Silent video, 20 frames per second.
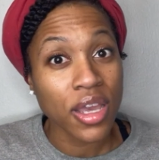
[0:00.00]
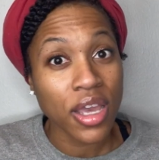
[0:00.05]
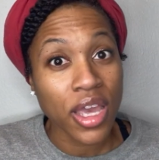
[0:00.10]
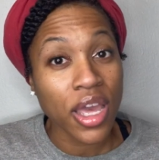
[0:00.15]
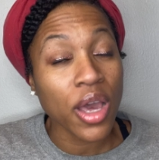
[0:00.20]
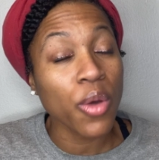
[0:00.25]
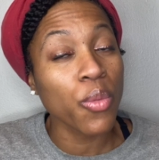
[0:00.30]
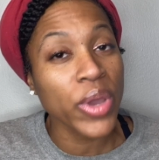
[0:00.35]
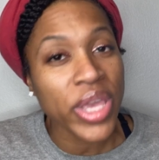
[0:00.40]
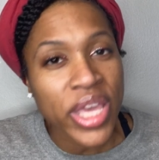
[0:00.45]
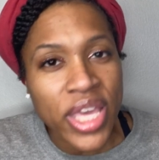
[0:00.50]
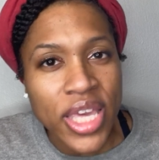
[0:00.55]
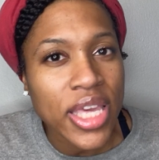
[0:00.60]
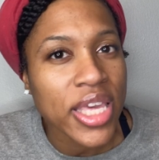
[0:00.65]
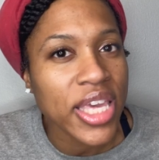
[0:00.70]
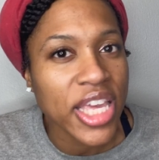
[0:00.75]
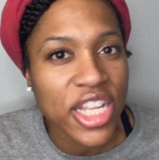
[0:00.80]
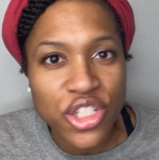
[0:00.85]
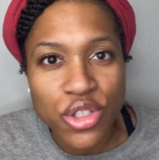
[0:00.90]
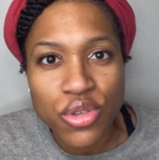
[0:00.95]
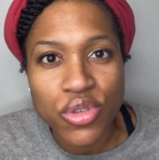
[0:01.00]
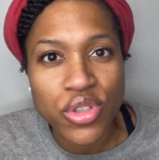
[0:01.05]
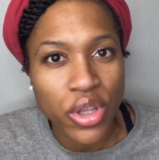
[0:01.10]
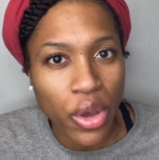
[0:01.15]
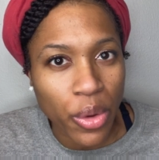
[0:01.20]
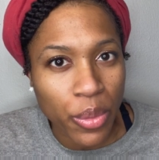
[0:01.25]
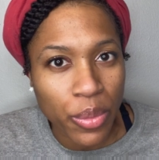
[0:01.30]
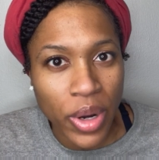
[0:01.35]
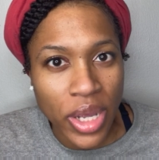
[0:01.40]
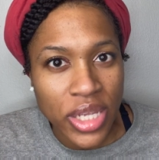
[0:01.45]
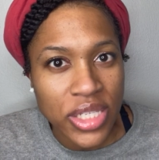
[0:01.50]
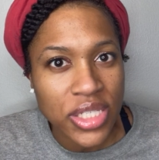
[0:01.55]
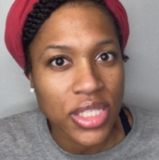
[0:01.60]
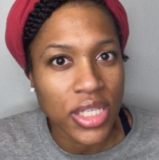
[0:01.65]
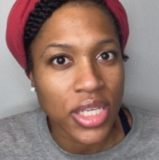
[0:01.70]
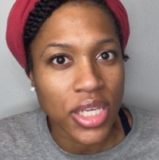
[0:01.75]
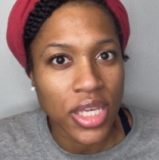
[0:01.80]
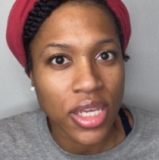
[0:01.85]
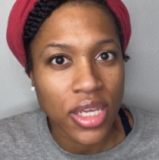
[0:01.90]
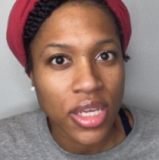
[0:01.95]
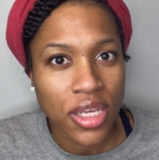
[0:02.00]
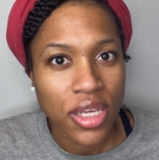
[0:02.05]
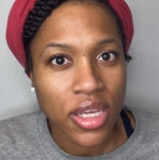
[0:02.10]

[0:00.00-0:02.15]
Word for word: A week can get you so rusty.